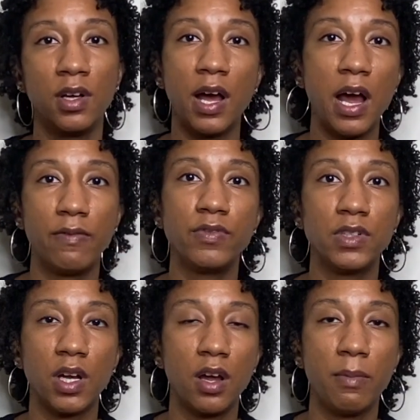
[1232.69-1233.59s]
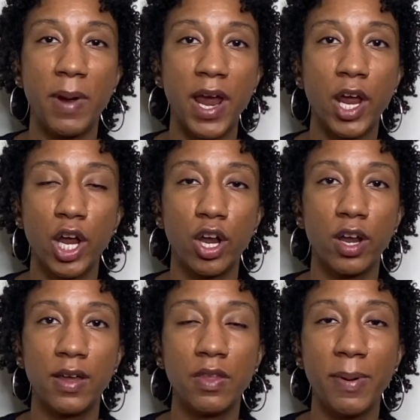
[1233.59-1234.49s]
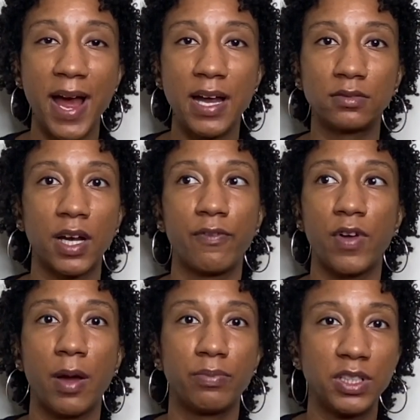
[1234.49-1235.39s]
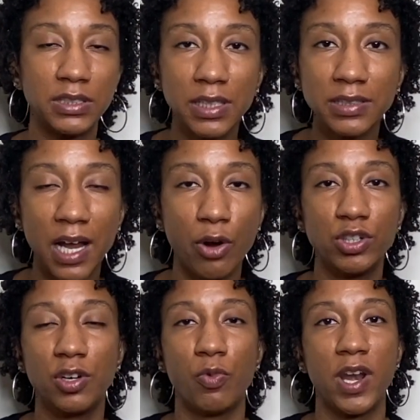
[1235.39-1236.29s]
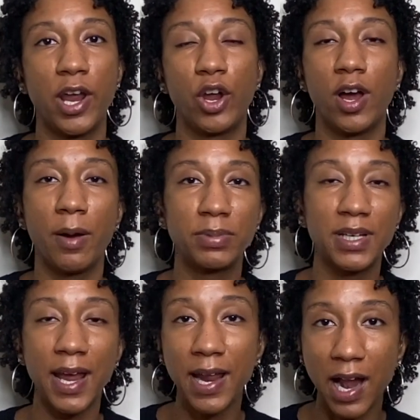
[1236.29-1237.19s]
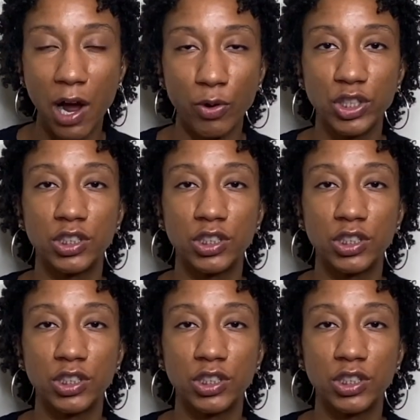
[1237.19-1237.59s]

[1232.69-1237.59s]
I've done my hair in the past like up to 6 hours in one day, up to 8 hours.